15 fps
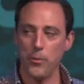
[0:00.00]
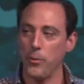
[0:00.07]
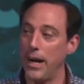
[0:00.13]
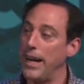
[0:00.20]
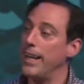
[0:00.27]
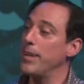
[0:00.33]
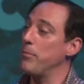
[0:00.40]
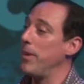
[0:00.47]

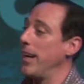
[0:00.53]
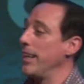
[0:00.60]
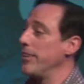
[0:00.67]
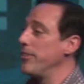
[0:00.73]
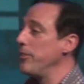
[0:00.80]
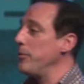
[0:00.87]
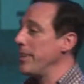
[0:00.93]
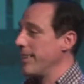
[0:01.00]
Why am I
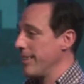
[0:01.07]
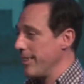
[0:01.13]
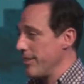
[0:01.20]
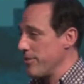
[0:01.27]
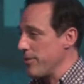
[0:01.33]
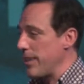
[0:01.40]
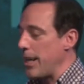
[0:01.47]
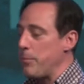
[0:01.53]
doing
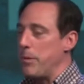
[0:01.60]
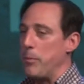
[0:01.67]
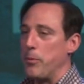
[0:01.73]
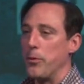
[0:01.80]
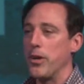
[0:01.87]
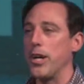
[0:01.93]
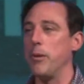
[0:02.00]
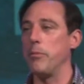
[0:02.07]
this? A lot of
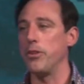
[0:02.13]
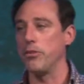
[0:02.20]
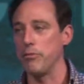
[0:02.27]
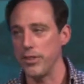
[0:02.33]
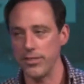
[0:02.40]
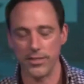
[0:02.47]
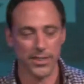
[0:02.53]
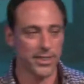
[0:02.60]
people will come and they'll
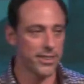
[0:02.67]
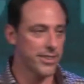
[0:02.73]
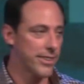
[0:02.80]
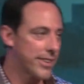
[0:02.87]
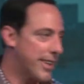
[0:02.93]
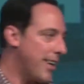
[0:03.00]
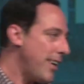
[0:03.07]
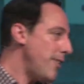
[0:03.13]
visit and
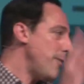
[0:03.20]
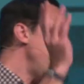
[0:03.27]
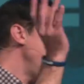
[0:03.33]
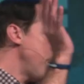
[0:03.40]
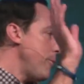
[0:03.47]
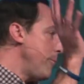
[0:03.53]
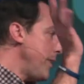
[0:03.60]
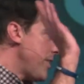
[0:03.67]
they're like,
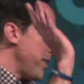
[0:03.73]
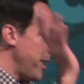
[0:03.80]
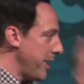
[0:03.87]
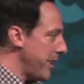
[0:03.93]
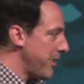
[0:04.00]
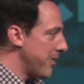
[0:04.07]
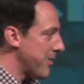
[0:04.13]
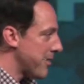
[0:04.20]
I'm from
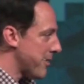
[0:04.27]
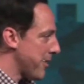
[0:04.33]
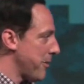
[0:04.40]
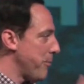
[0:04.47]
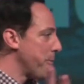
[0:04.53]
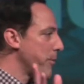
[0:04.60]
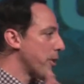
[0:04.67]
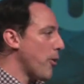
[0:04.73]
Michigan or
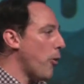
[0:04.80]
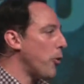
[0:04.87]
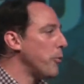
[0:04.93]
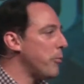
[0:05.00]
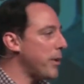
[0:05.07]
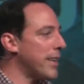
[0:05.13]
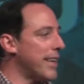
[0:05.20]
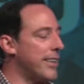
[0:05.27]
some
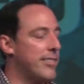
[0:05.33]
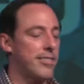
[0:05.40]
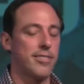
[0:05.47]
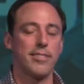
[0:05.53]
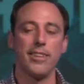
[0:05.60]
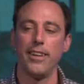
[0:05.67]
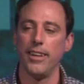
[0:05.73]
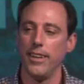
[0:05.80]
cold
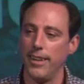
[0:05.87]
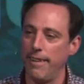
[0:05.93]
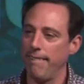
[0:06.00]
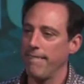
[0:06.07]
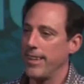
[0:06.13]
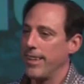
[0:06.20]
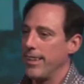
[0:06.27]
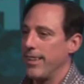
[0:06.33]
place.
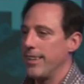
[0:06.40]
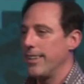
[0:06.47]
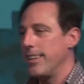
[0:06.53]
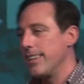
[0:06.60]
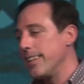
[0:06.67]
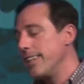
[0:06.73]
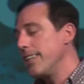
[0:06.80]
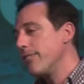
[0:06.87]

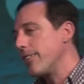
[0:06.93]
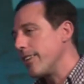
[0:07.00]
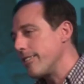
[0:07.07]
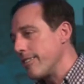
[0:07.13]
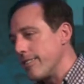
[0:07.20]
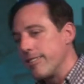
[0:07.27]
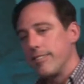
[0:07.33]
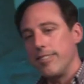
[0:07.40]
They leave and
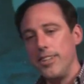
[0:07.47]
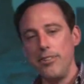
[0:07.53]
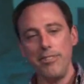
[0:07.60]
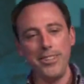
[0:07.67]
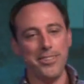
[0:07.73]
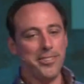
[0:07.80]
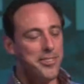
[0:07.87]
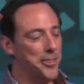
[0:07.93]
I'll say, see you
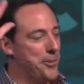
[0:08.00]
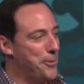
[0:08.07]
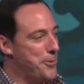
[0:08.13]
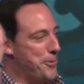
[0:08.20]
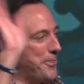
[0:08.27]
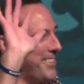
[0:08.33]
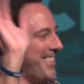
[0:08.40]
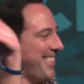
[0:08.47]
real
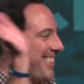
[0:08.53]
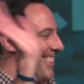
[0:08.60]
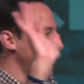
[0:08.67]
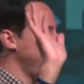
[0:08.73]
soon.